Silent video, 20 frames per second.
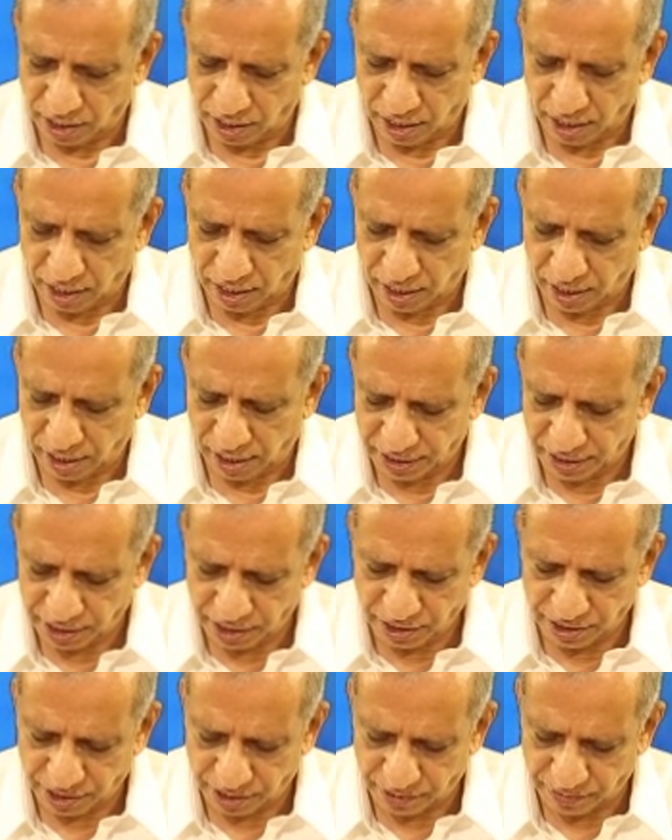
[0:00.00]

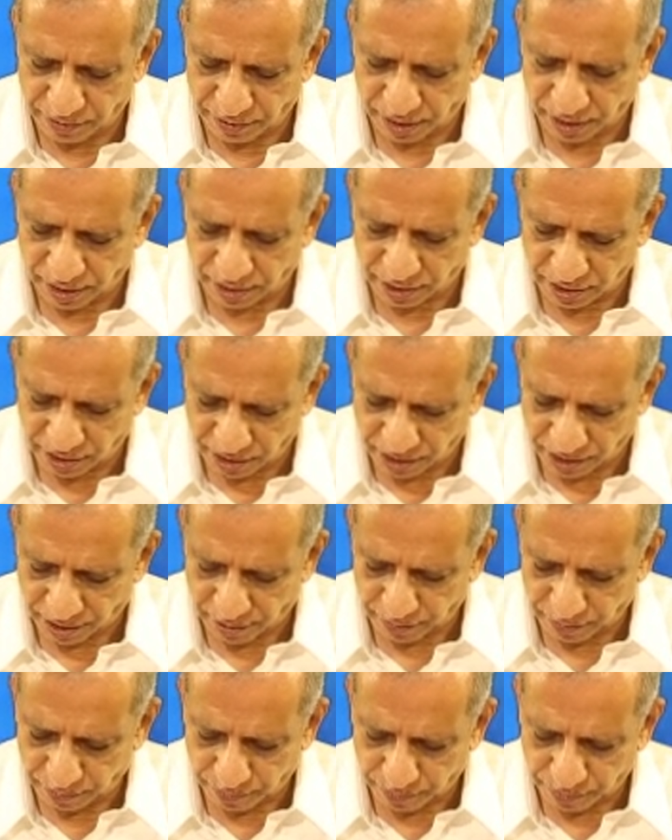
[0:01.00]
identified
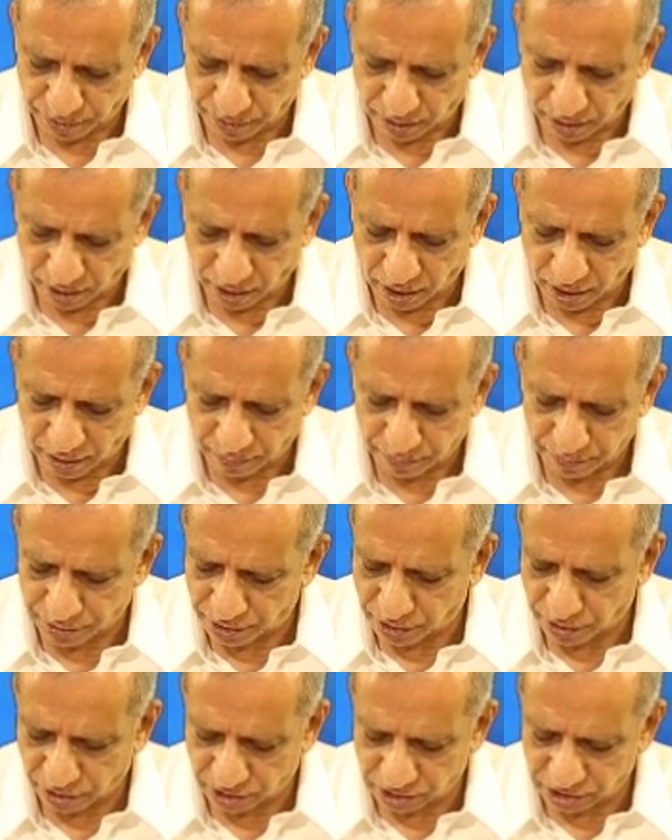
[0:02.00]
here
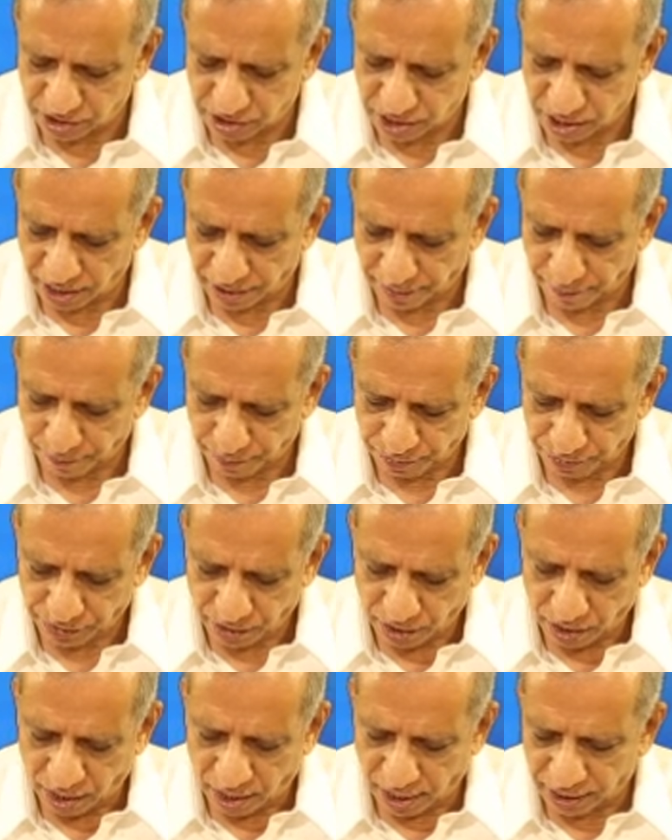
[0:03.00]
because they are
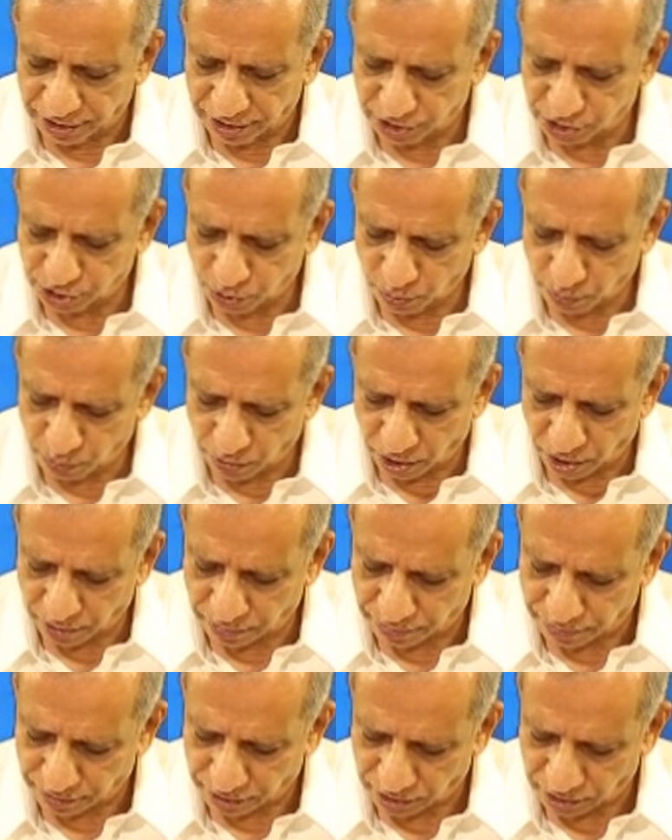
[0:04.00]

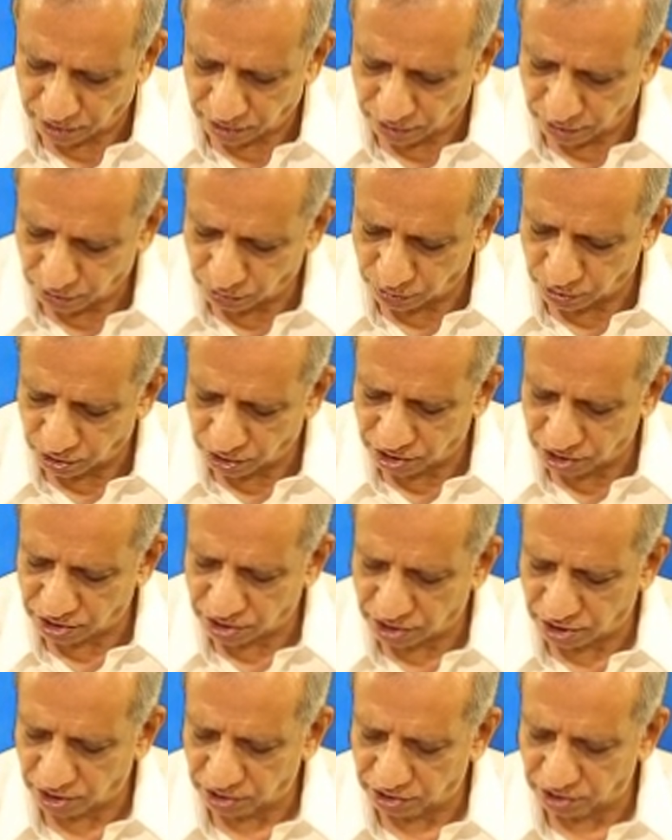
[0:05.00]
isomorphic to the
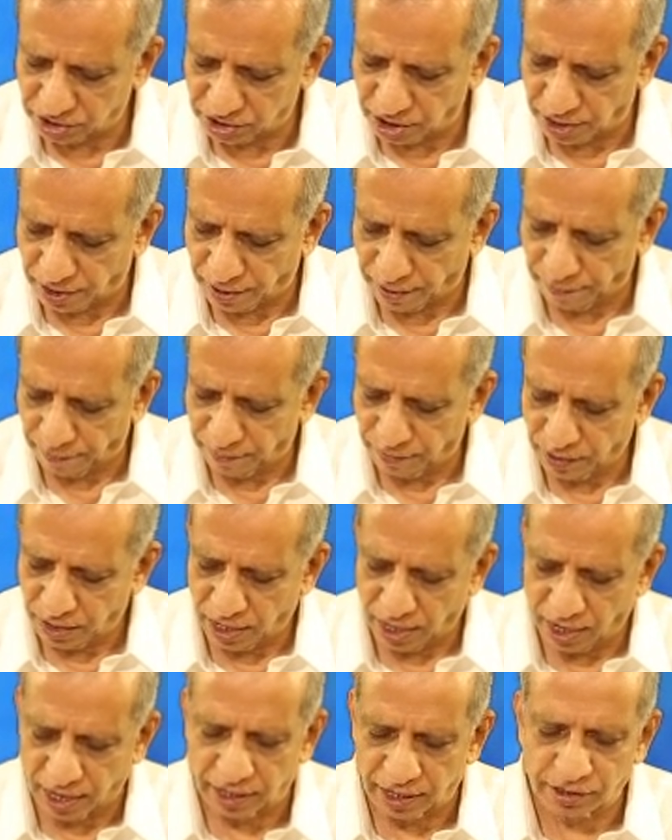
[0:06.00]
structure of
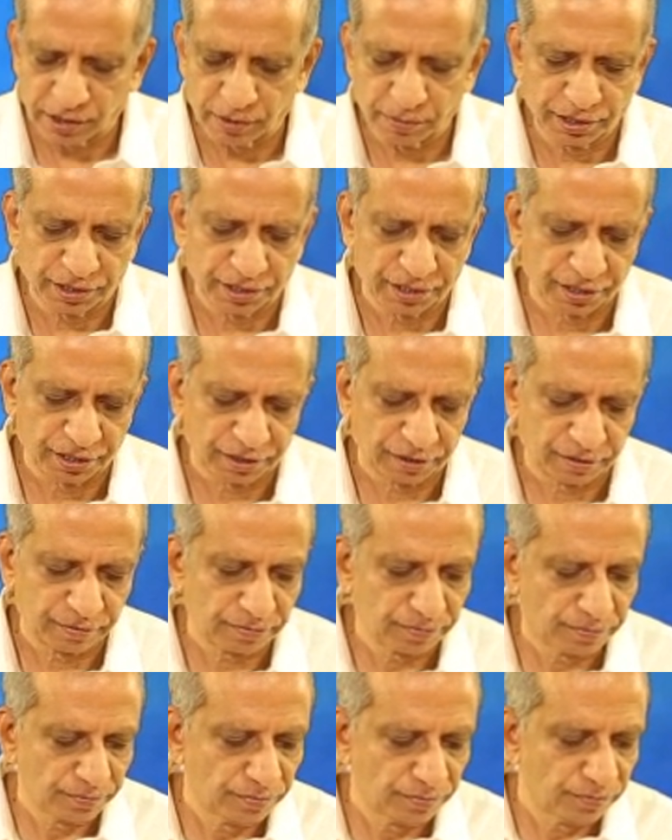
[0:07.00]
arithmetic.
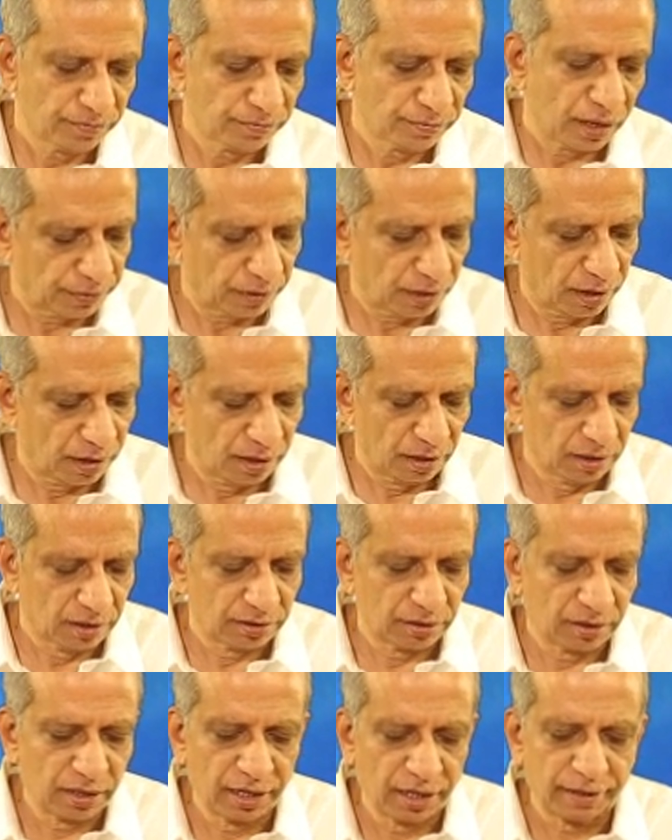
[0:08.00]

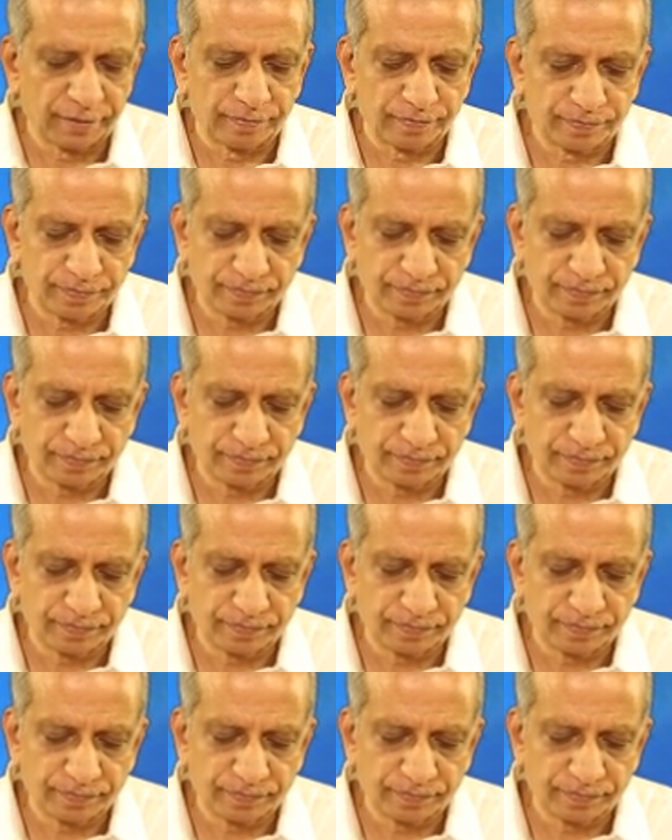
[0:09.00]
The